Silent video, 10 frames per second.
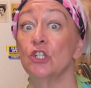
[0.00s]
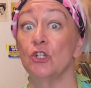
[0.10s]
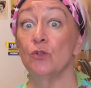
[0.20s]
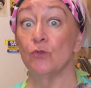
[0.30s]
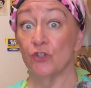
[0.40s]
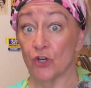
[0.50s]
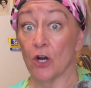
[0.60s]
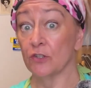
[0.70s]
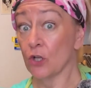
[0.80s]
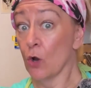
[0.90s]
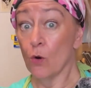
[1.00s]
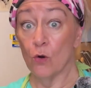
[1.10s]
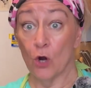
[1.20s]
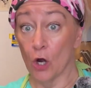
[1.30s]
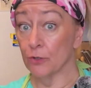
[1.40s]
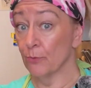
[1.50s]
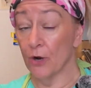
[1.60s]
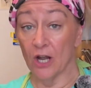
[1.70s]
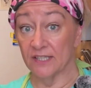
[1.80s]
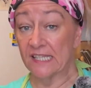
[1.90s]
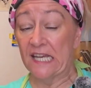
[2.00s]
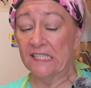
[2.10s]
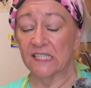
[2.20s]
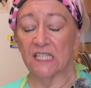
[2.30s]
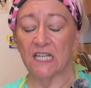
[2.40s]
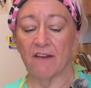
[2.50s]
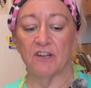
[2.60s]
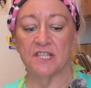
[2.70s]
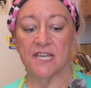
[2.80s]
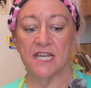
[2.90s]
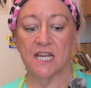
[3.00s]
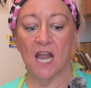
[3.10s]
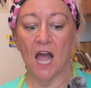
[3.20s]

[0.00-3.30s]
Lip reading: to start the whole garden process and everything,